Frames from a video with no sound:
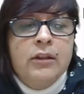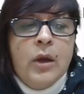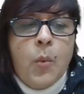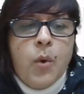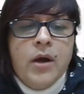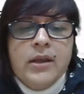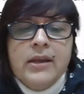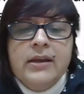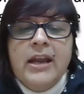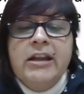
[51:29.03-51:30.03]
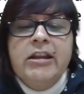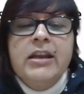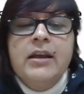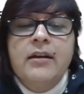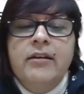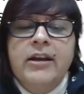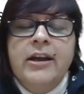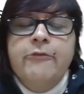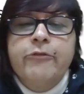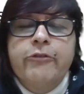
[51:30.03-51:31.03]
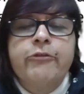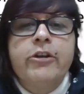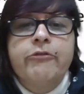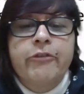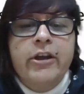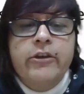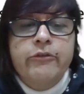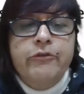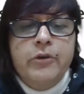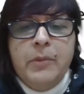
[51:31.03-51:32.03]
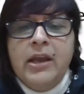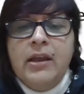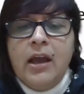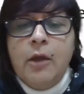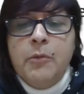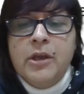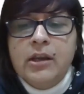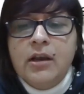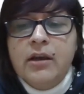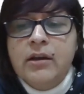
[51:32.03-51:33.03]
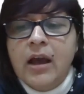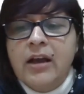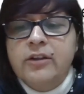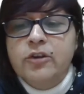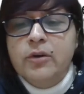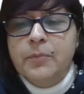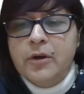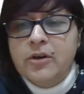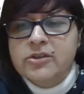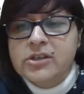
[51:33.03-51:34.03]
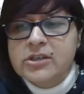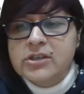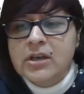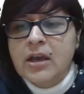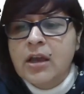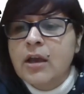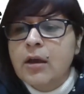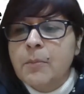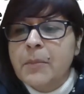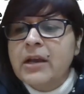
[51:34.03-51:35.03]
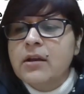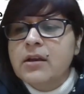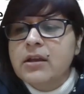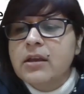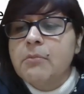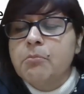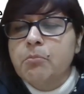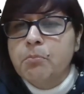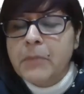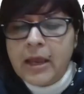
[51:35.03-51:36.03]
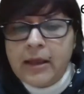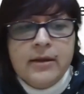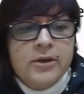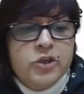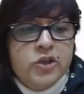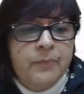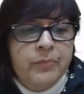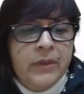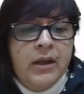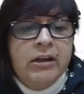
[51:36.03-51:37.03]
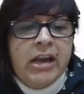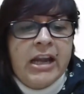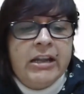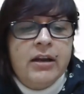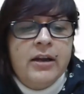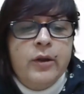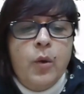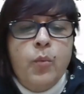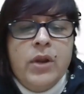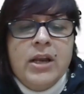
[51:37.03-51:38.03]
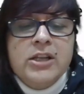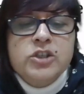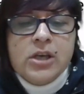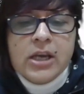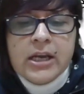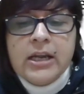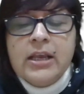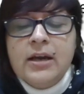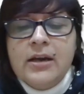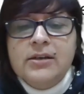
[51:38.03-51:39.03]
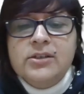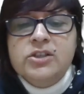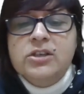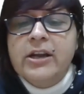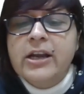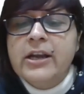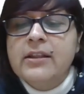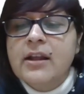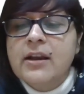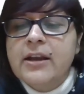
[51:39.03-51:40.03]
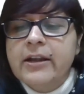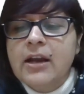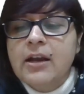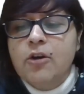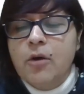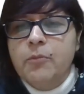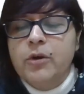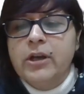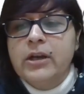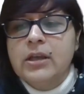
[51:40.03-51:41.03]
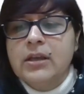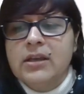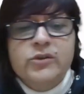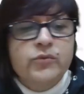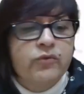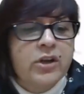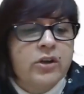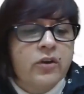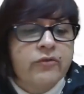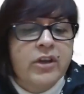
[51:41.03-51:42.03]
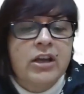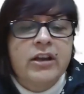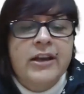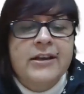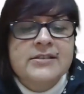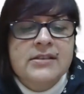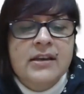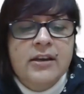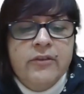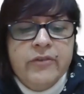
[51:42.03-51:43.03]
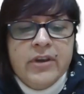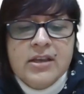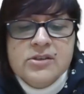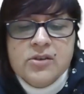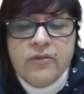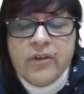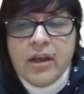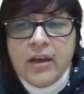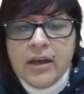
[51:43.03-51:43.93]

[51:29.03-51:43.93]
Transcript: the work in 1955 by American anthropologist McKim Marriott, titled Village India, Studied in the Little Community, is one of the great significance of the